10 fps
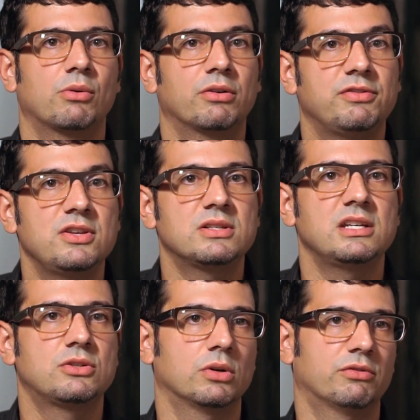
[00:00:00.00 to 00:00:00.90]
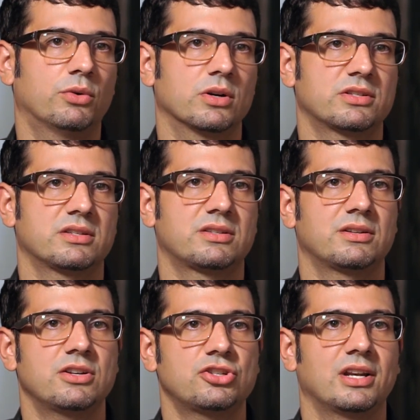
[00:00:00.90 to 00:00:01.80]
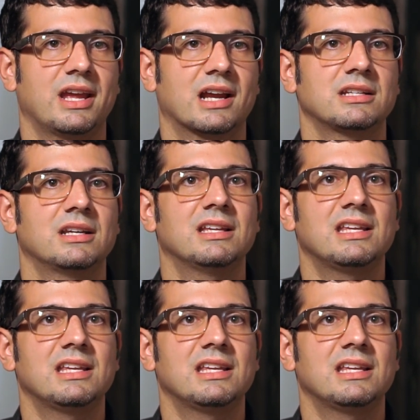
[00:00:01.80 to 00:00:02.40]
refusing to enforce the Sedition Act